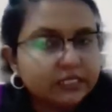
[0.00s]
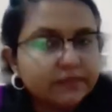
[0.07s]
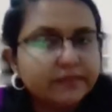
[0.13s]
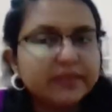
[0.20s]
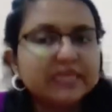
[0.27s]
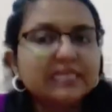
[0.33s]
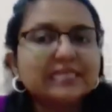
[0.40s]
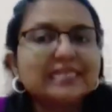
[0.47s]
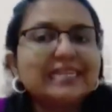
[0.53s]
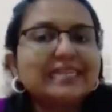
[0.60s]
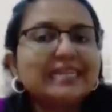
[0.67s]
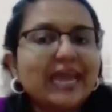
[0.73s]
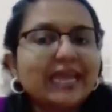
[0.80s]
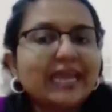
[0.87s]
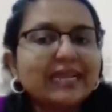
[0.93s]
The
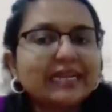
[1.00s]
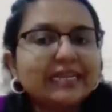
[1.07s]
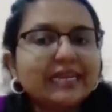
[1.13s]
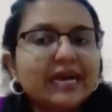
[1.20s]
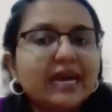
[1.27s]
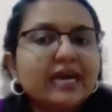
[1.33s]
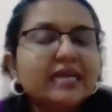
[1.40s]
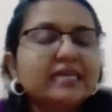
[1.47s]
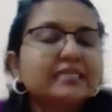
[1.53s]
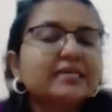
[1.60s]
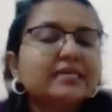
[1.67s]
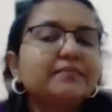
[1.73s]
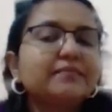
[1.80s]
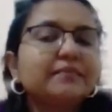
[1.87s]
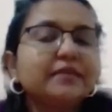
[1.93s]
basal ganglia is
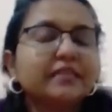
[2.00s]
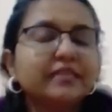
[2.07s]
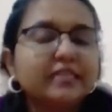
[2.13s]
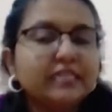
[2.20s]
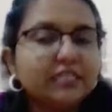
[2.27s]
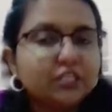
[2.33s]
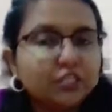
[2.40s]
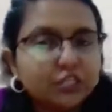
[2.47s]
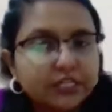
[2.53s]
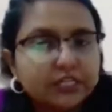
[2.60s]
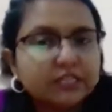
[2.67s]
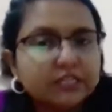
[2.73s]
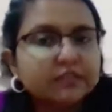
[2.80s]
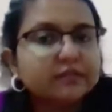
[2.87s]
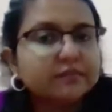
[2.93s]
a
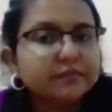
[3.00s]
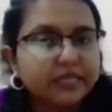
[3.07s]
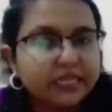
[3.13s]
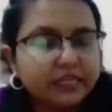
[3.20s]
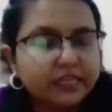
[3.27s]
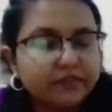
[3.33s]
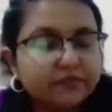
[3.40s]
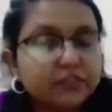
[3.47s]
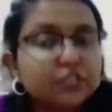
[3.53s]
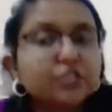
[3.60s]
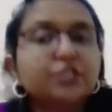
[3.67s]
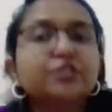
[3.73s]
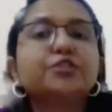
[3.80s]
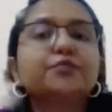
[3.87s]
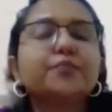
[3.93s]
region in the brain which
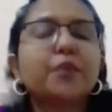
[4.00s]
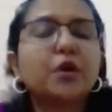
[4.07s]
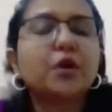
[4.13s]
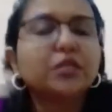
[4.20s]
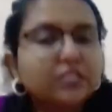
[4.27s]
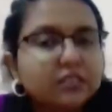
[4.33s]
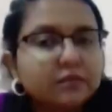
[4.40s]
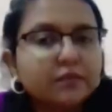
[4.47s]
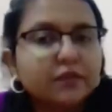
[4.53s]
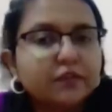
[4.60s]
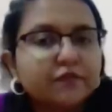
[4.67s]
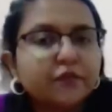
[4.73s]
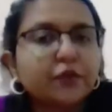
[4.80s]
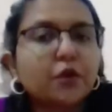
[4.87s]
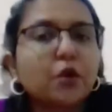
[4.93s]
is
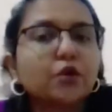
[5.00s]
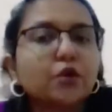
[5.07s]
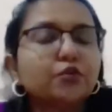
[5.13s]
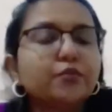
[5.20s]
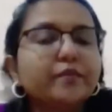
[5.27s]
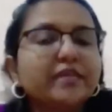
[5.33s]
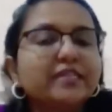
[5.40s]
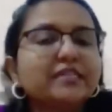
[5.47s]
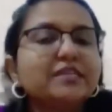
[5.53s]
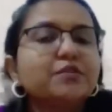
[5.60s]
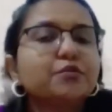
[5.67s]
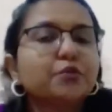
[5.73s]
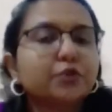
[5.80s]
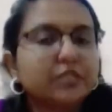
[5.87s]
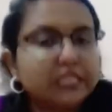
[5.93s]
responsible for
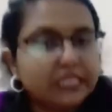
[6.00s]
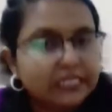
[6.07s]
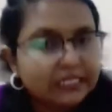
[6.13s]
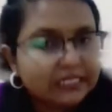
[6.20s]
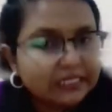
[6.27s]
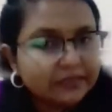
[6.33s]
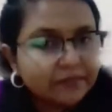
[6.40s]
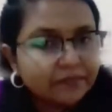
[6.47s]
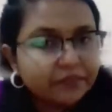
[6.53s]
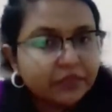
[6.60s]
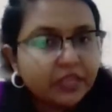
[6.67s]
automating routines